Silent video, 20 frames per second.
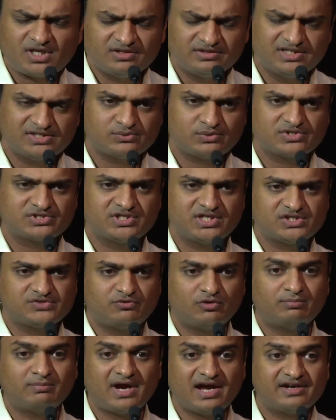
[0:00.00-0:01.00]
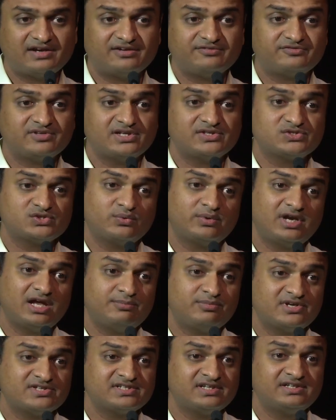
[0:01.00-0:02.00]
this was just for my reference. So when I
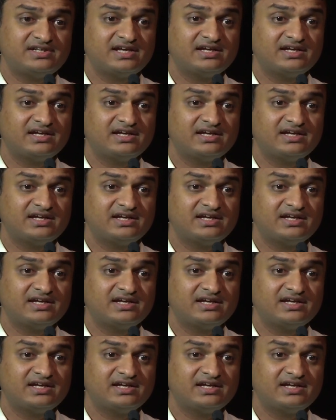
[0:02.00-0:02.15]
present,